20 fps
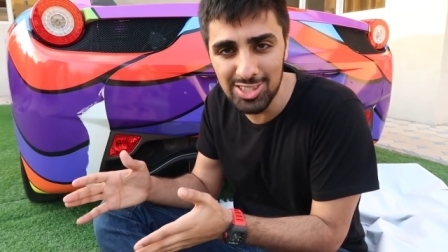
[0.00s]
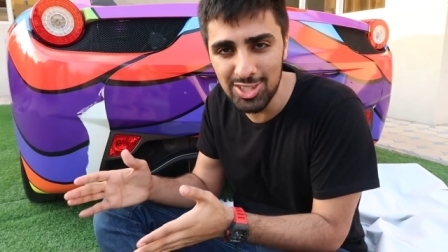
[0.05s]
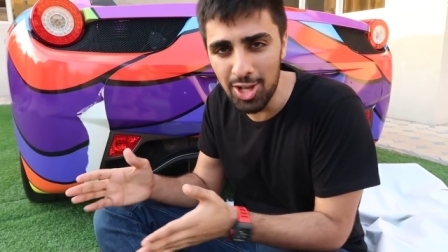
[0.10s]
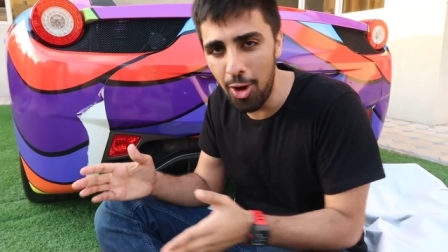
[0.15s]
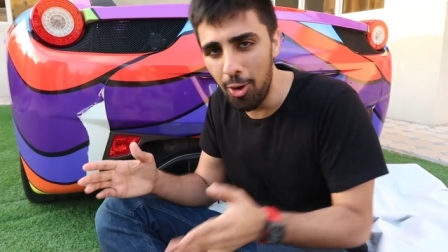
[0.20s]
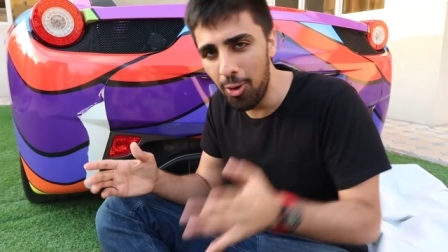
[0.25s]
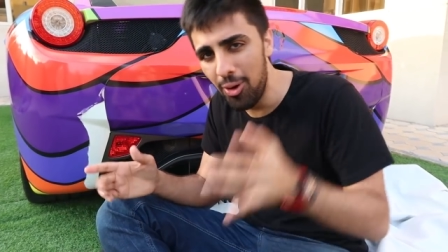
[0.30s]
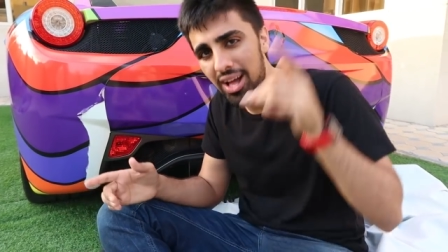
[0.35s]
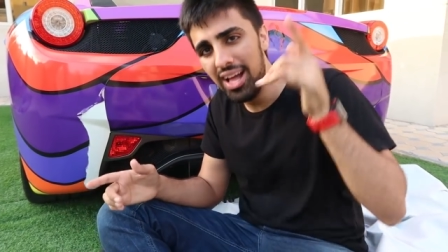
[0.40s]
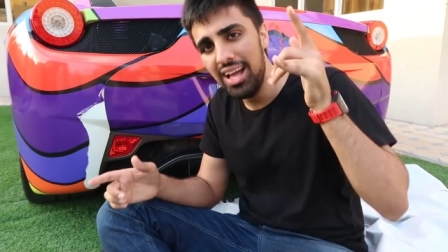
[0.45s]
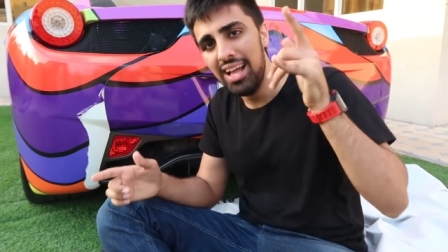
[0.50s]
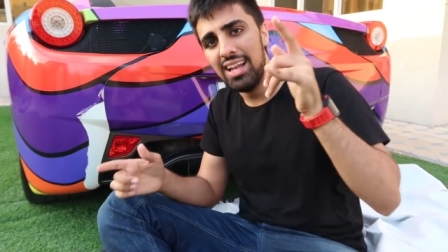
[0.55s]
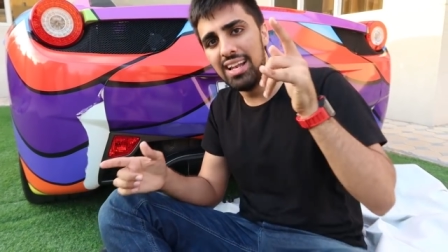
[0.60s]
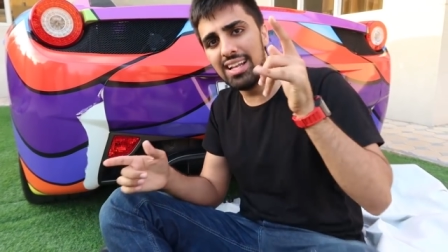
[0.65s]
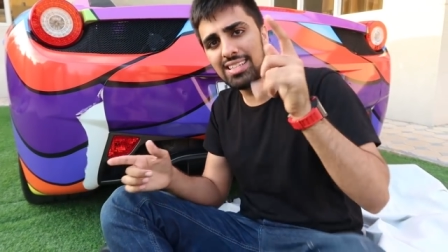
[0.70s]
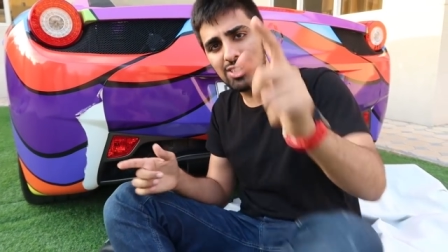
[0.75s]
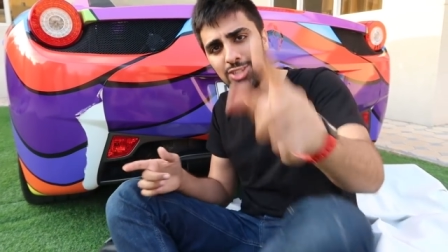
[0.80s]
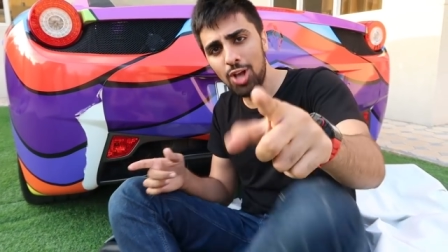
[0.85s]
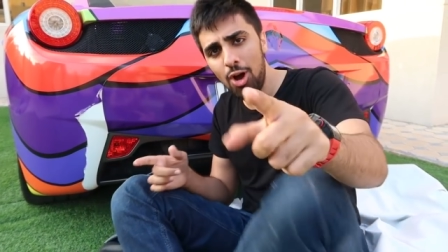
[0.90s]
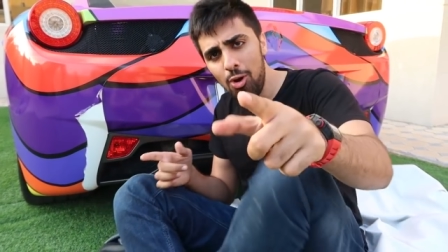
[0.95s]
So
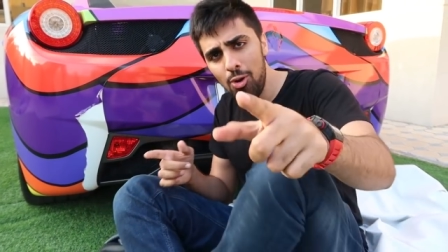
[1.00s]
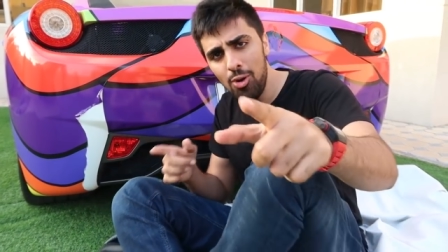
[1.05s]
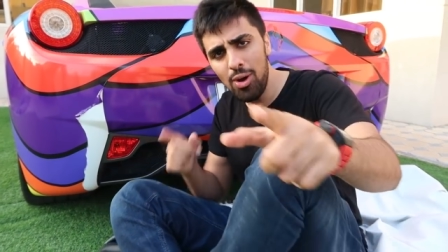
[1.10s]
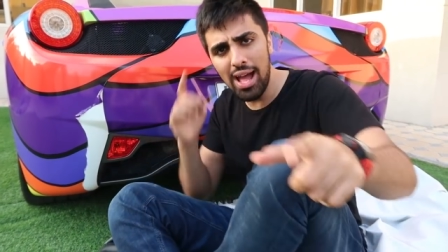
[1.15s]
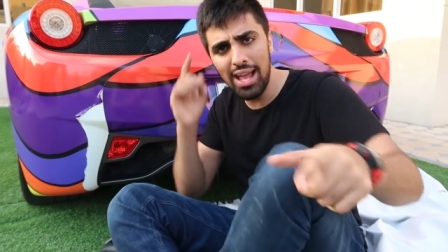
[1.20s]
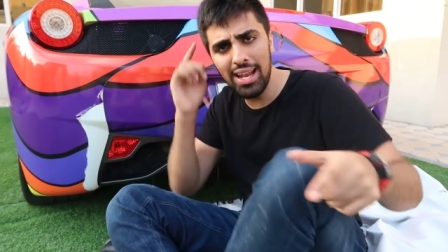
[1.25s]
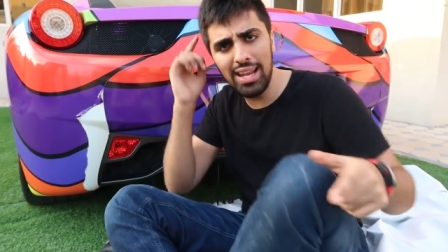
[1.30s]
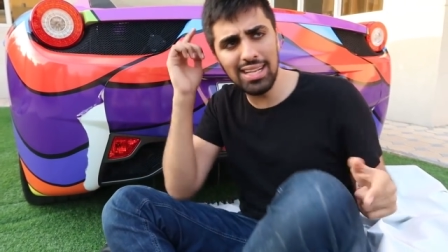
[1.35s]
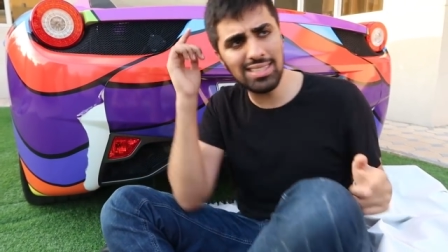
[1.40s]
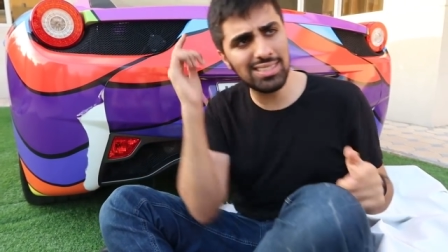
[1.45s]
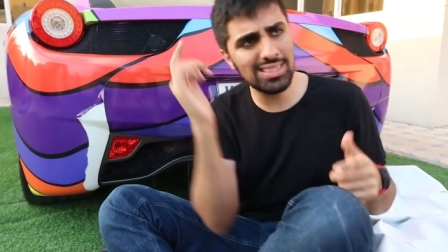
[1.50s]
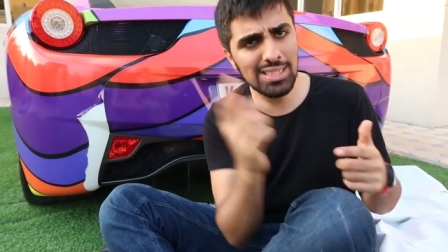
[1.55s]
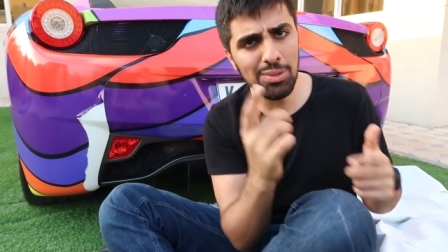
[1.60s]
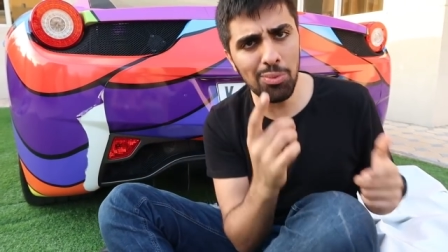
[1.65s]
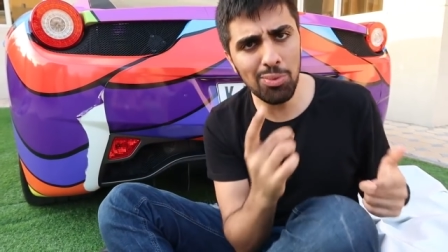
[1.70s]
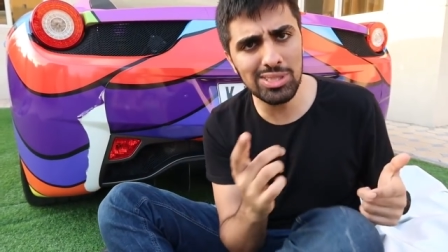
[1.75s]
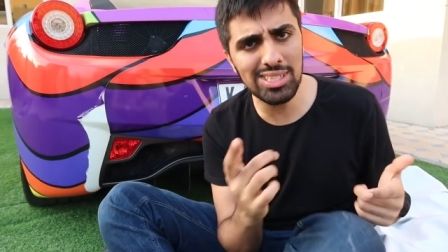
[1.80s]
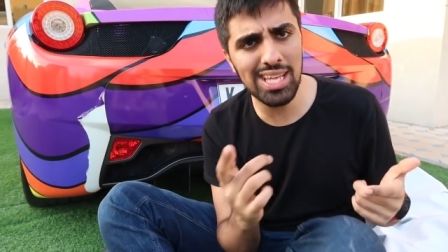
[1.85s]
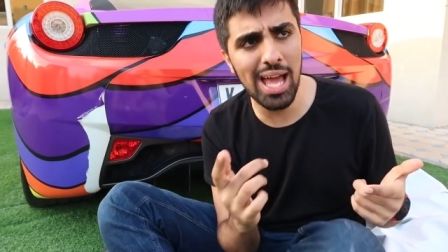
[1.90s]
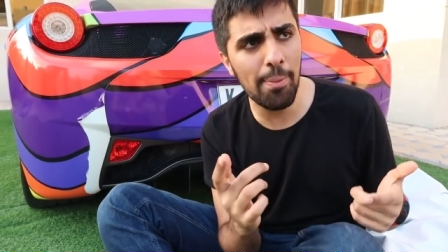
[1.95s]
let's go and let's see
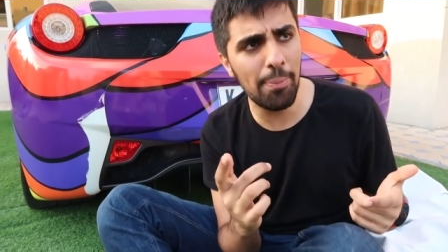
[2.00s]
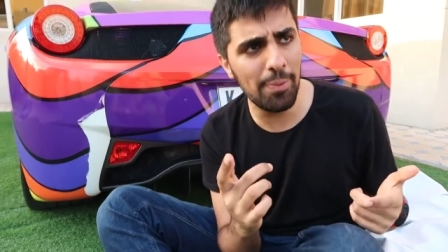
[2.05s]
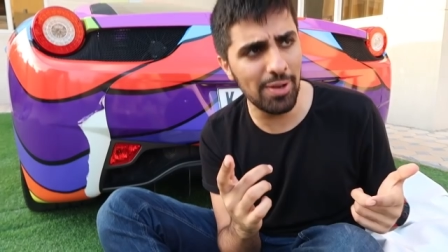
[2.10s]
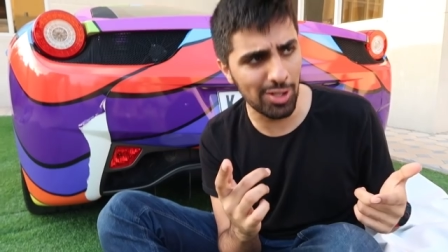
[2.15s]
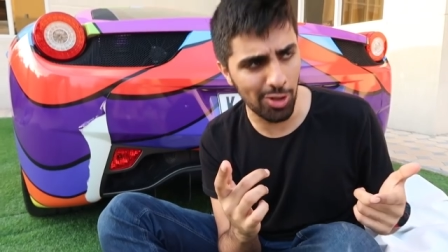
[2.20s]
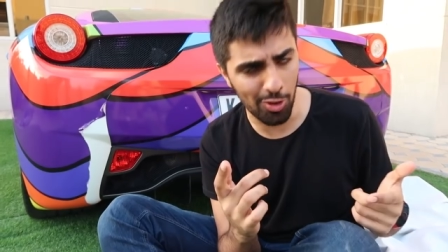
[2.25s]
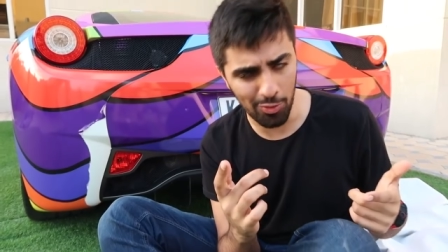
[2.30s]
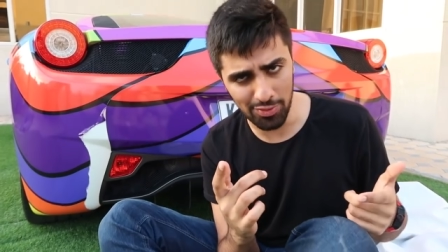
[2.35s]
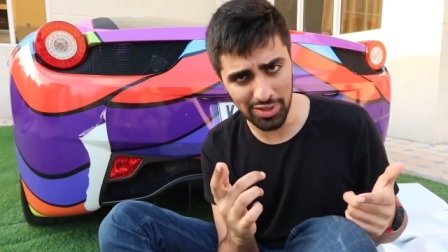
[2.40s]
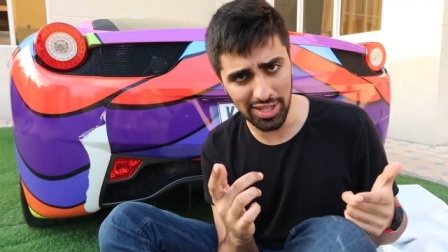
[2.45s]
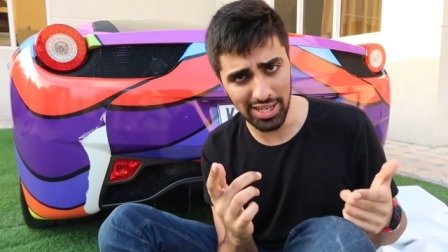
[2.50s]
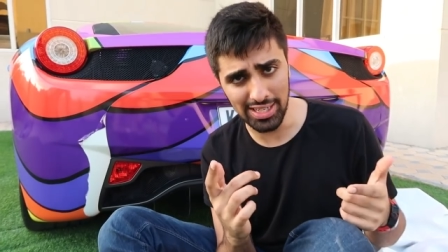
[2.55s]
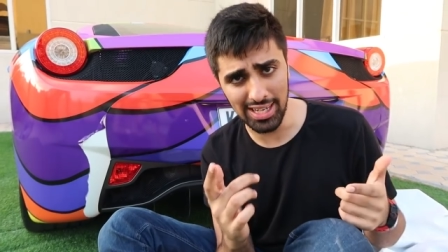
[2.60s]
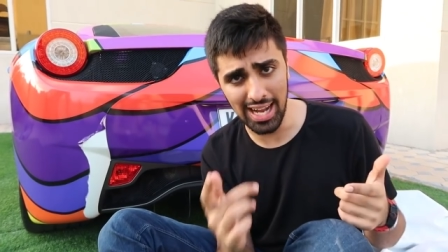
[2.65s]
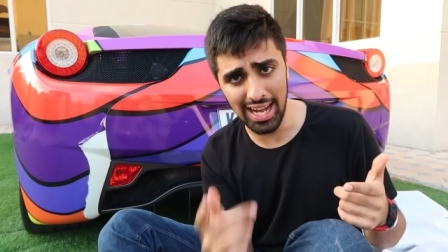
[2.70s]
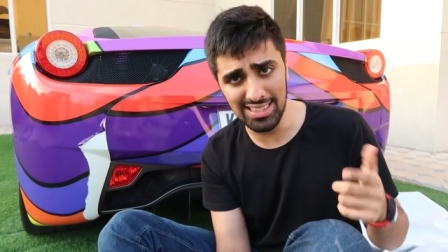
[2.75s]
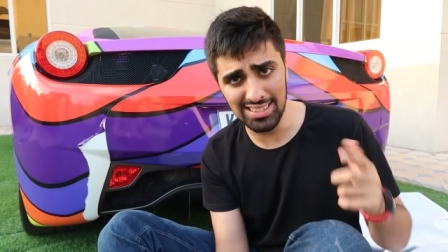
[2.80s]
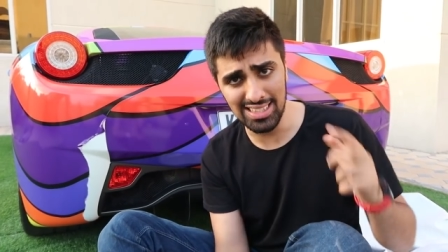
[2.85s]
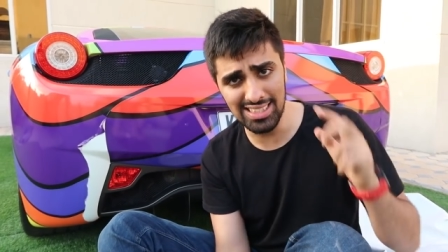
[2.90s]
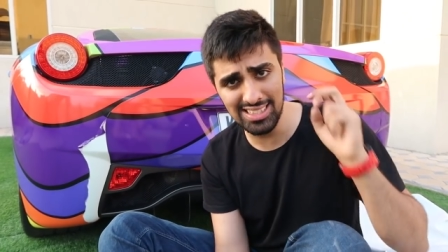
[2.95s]
what's happening over there, guys.